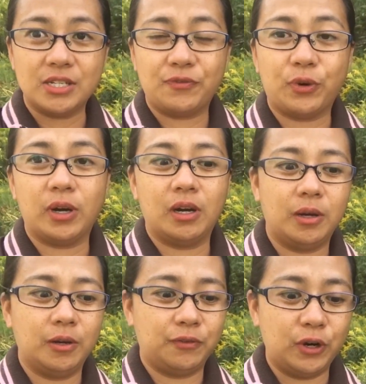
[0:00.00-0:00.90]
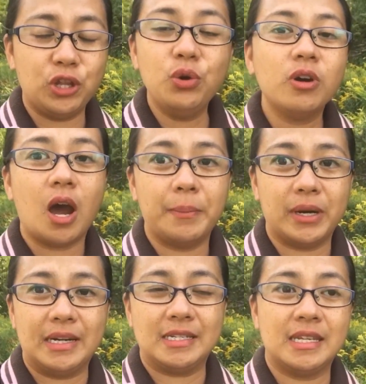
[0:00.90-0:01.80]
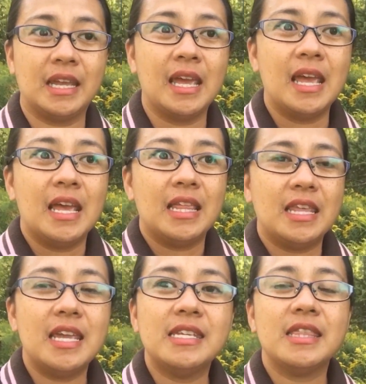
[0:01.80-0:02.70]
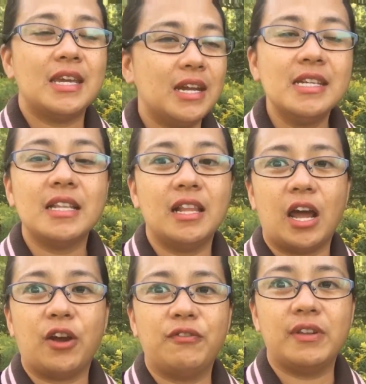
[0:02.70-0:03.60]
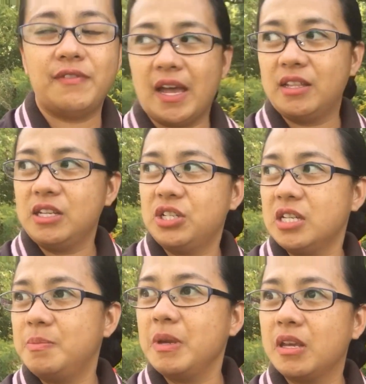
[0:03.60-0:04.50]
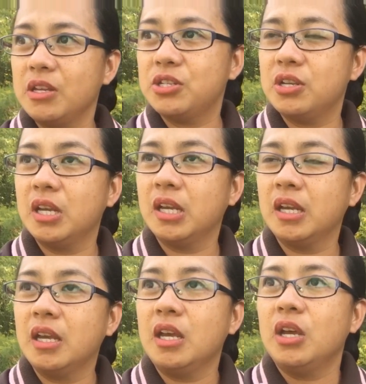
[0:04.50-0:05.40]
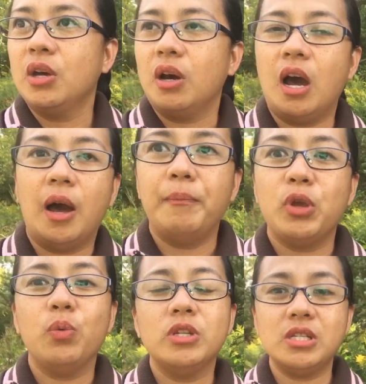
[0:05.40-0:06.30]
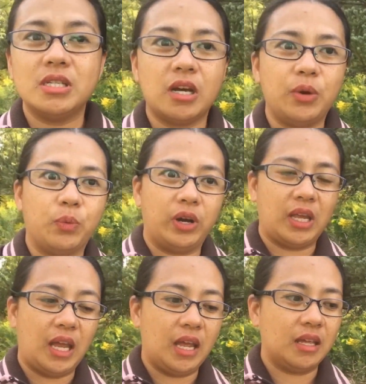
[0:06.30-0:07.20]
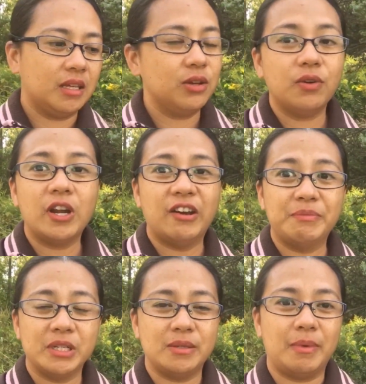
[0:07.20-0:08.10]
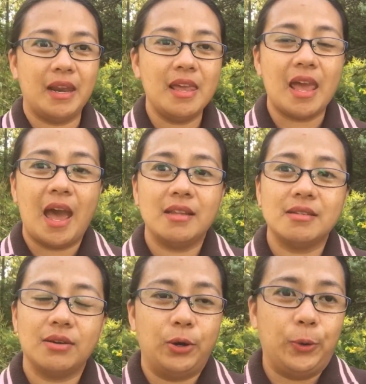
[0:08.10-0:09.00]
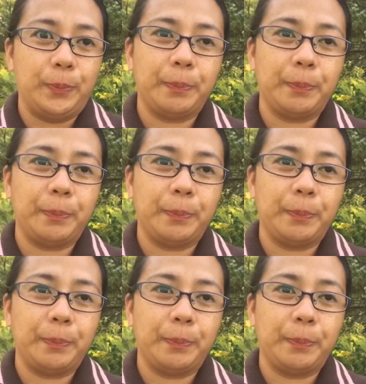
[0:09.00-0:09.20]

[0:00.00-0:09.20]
for newcomers, there is a lot of advantages, because you will just start working, you don't have much money yet, so